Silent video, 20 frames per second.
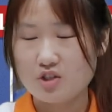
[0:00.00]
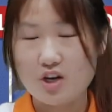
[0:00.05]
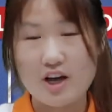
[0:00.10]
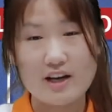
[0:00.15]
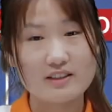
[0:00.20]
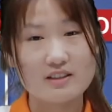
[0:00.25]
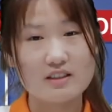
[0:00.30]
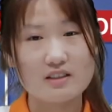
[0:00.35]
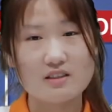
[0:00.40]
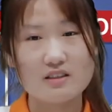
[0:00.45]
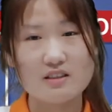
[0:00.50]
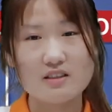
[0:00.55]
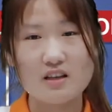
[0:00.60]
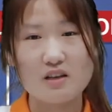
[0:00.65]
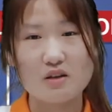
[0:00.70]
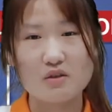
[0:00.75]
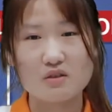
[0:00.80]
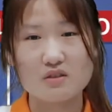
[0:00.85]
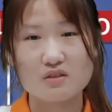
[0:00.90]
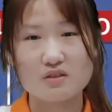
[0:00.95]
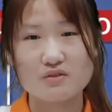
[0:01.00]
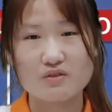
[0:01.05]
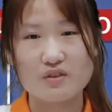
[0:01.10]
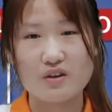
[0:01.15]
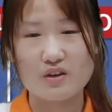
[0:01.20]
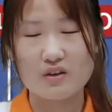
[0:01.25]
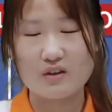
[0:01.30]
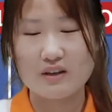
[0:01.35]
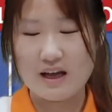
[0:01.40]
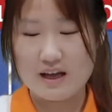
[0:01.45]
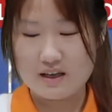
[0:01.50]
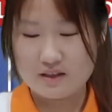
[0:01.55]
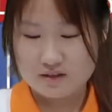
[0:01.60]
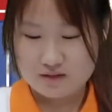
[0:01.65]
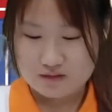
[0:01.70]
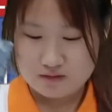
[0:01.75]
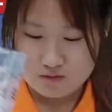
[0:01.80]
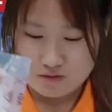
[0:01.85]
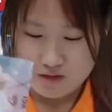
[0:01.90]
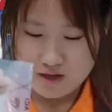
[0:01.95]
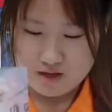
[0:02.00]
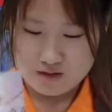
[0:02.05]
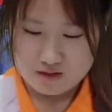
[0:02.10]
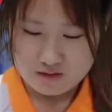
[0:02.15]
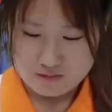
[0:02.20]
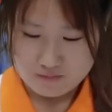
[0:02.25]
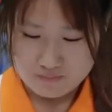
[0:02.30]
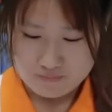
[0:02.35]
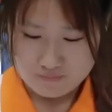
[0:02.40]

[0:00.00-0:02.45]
check the details for you guys, okay?